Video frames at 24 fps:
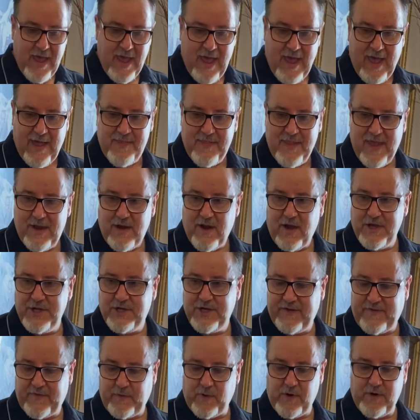And then I
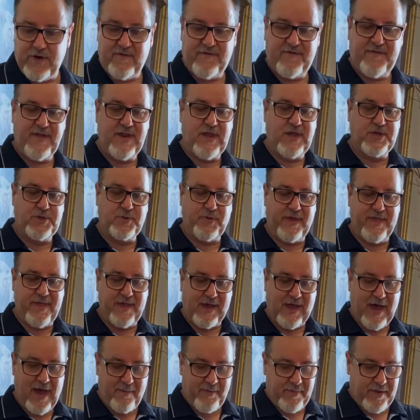just want to finish with a
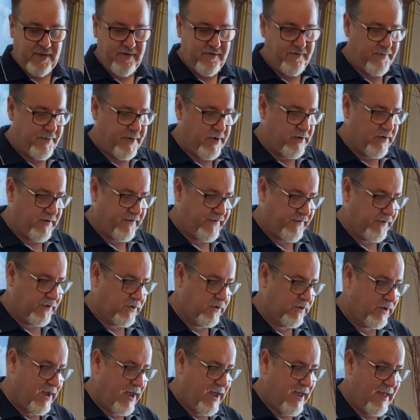couple of
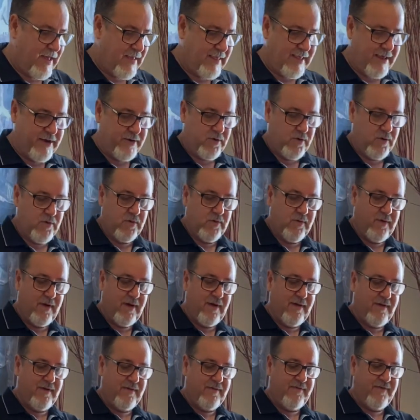beautiful little
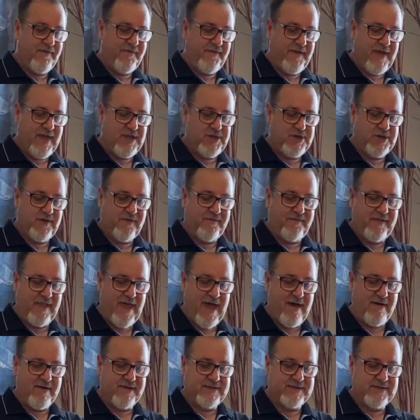feature
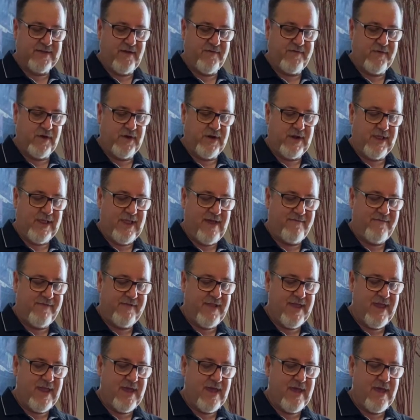flowers. So I've got a
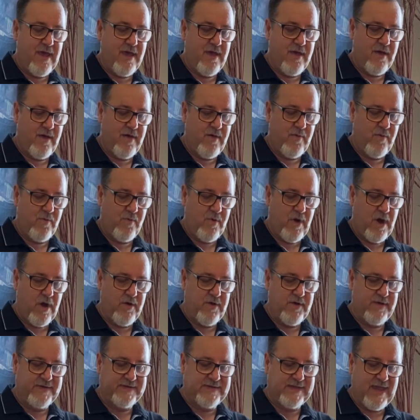lovely
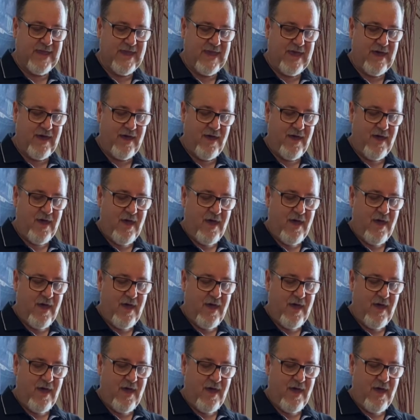rose here.